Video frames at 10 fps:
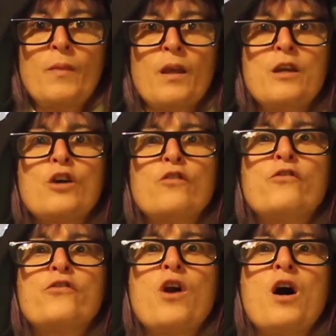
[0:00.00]
He
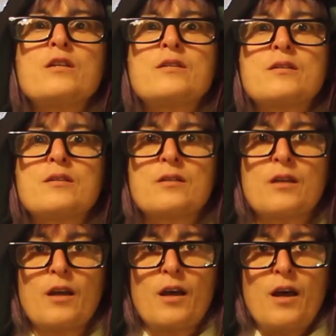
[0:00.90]

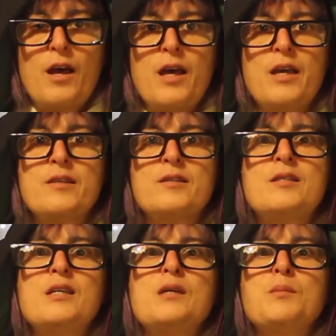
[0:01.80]
confronts
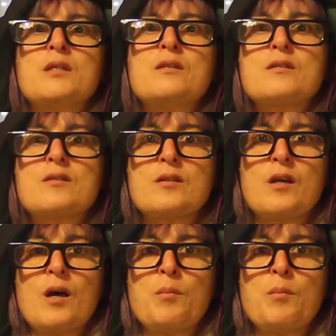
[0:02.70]
his demons